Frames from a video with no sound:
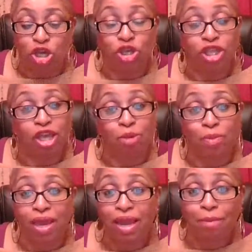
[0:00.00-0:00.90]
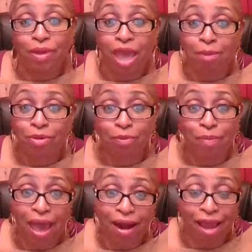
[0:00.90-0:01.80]
Now, you may not be able to
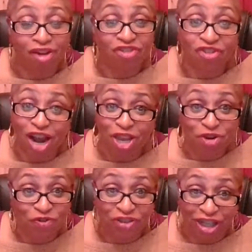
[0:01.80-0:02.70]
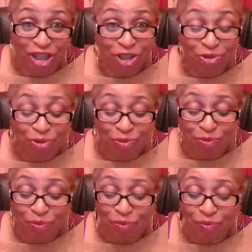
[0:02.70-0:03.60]
batter and fry your fish.
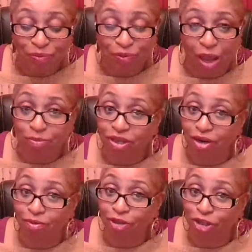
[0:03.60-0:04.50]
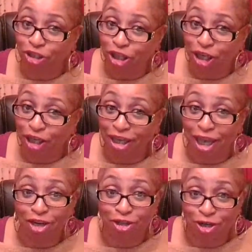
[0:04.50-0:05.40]
I'm sorry, your chicken
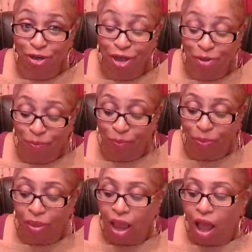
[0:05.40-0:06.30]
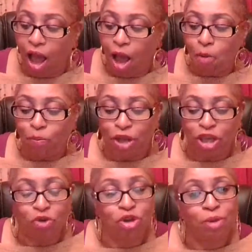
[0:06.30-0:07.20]
and your turkey. But
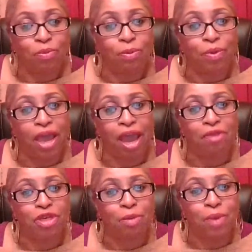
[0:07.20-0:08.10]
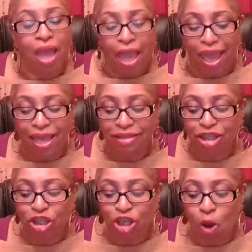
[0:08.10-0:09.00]
you can prepare them in
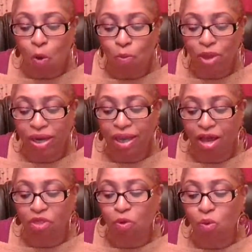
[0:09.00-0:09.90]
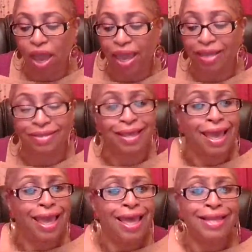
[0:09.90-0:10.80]
so many other ways.
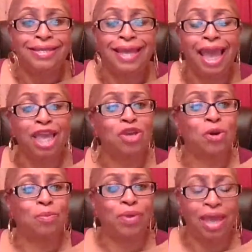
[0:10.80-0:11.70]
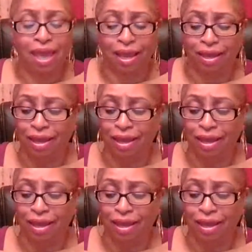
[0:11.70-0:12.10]
Take your pick.